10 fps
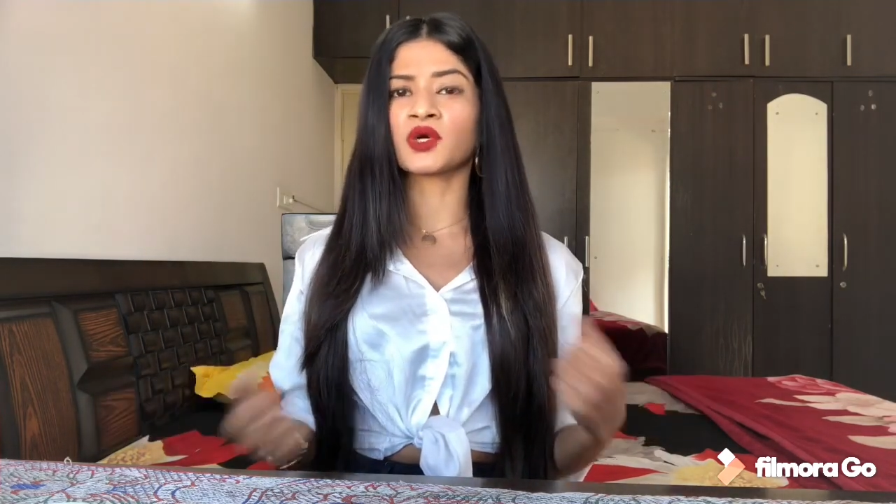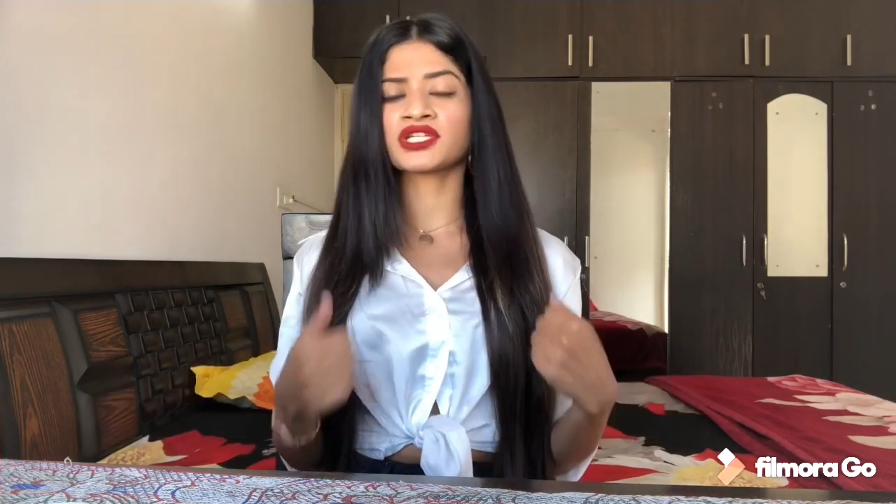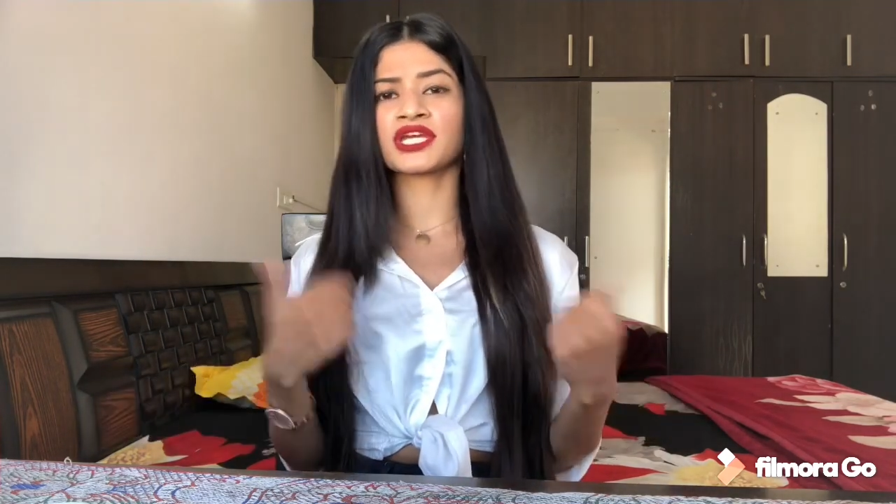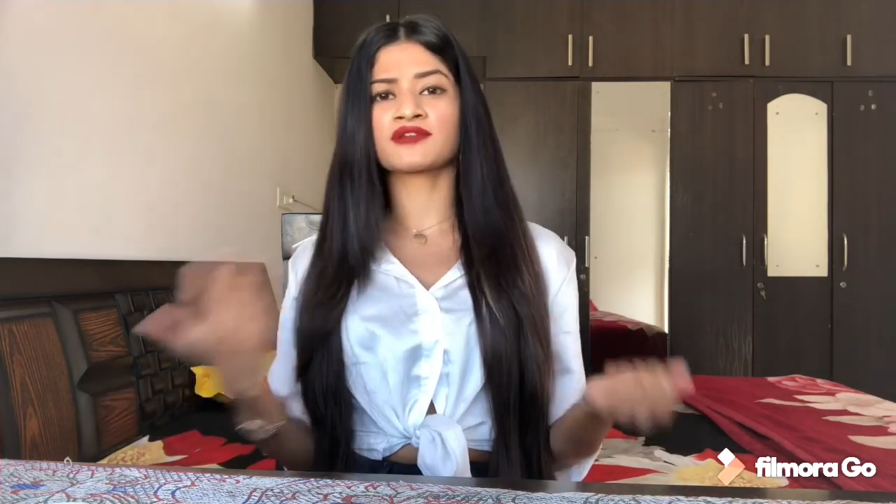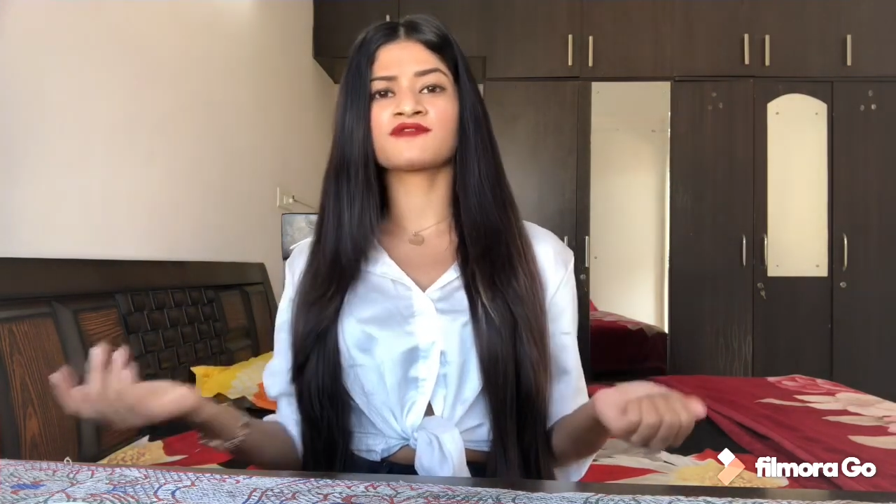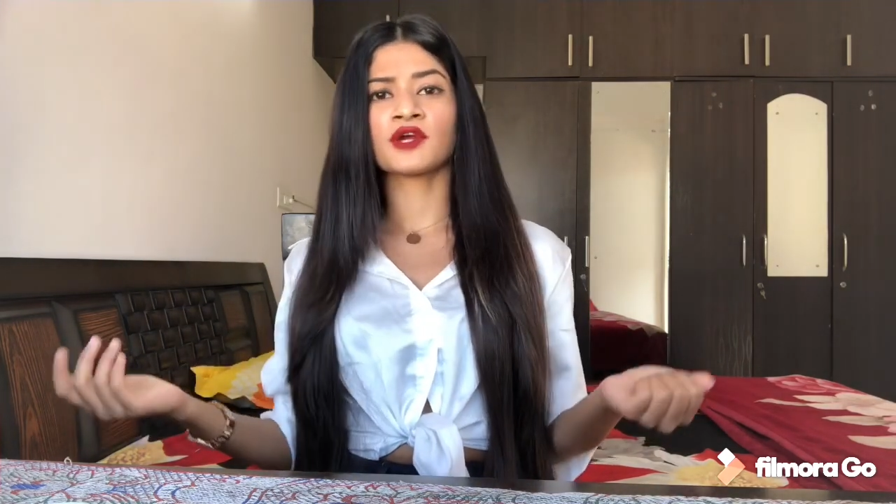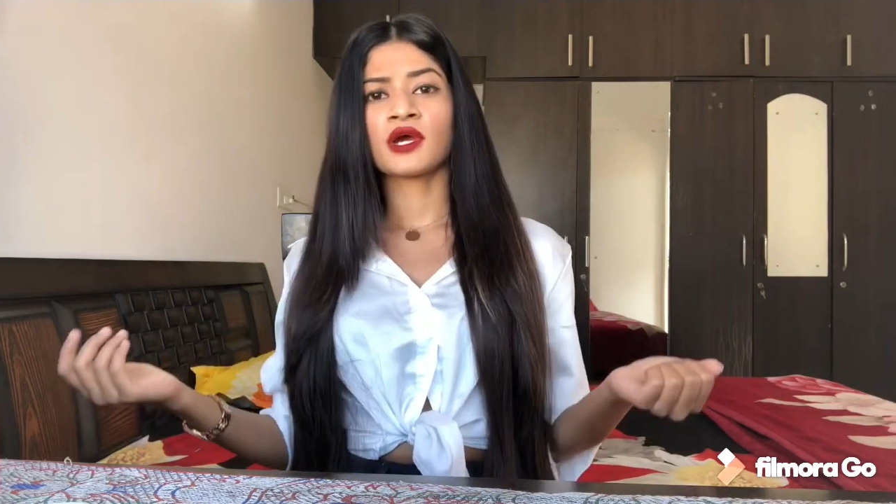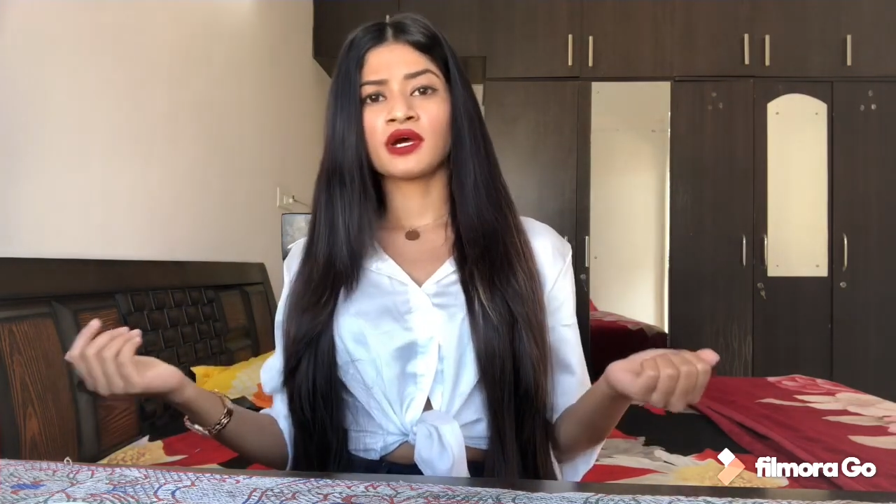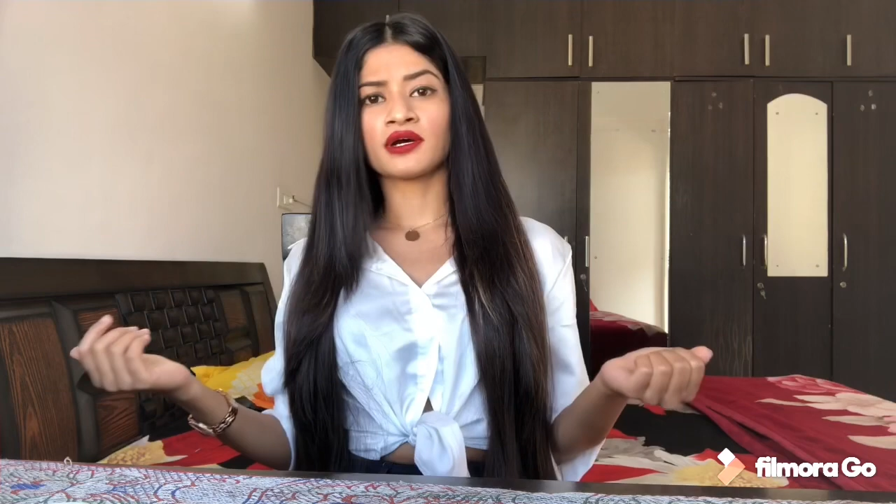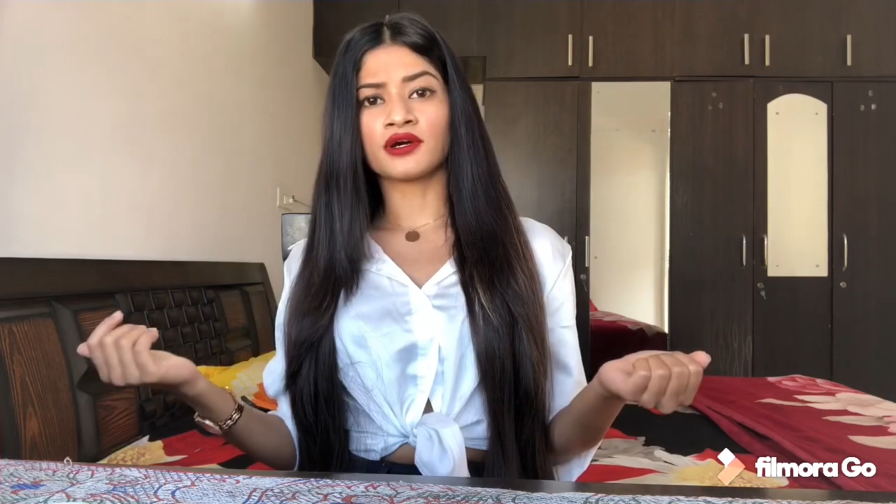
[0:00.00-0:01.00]
what kind
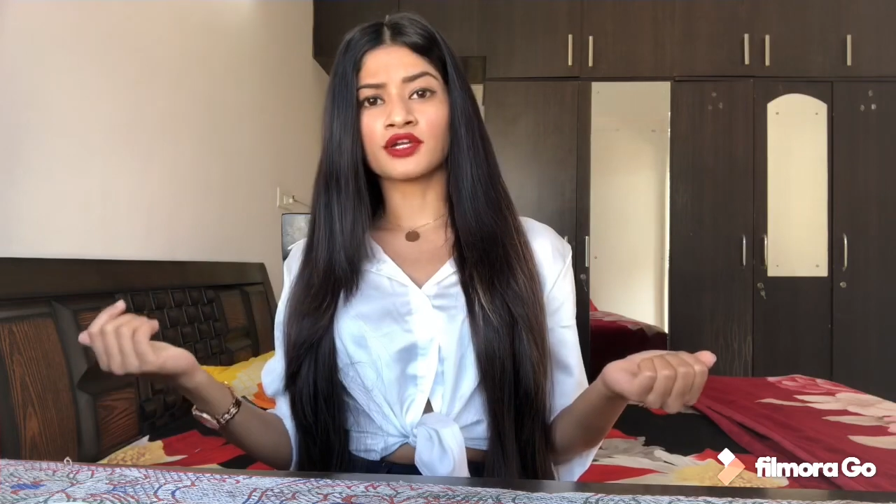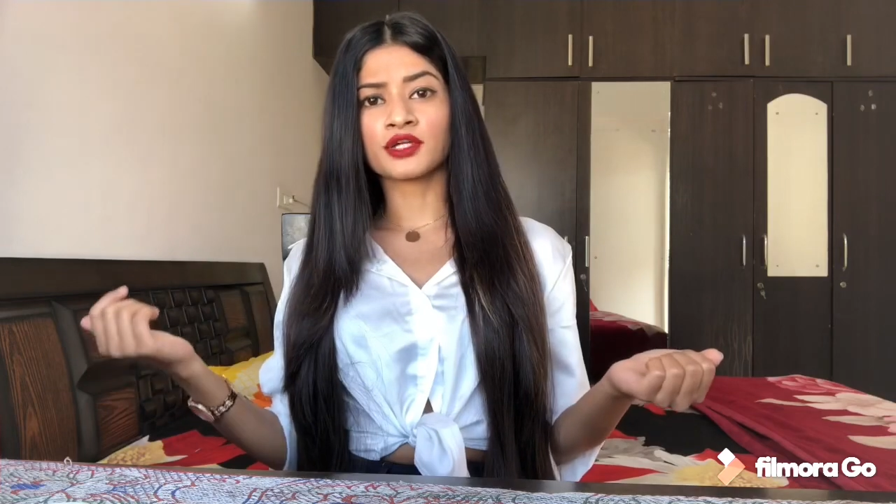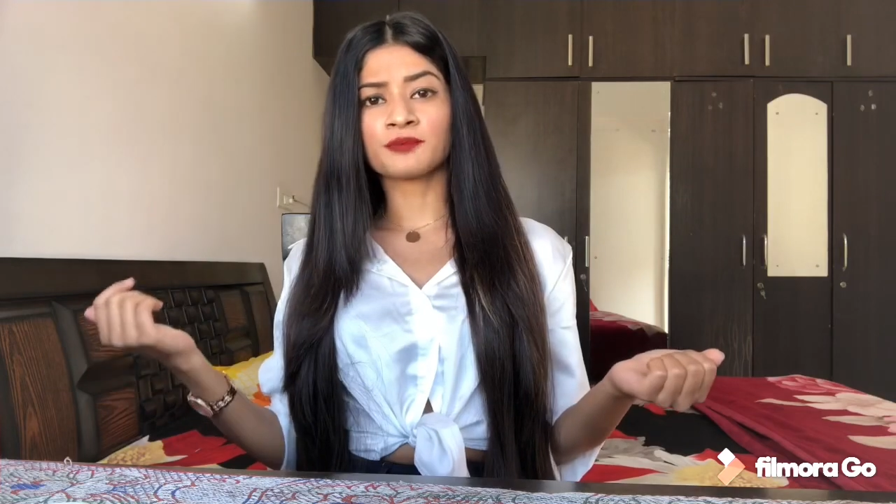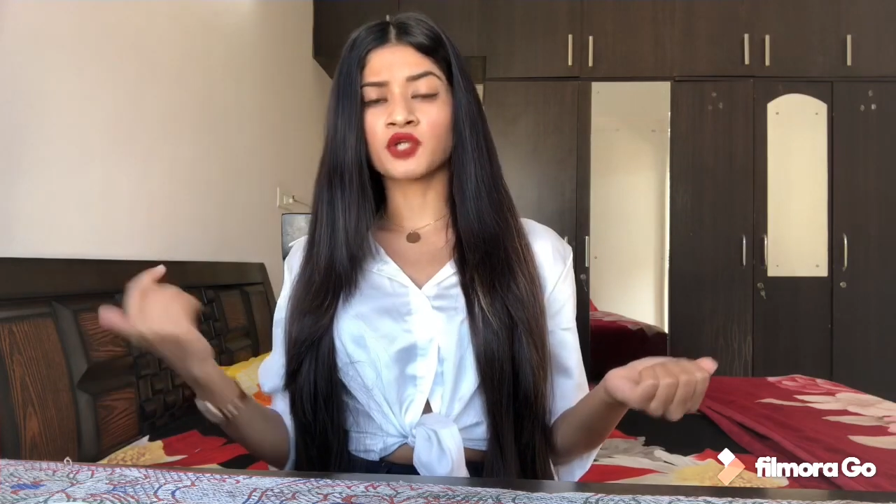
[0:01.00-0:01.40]
of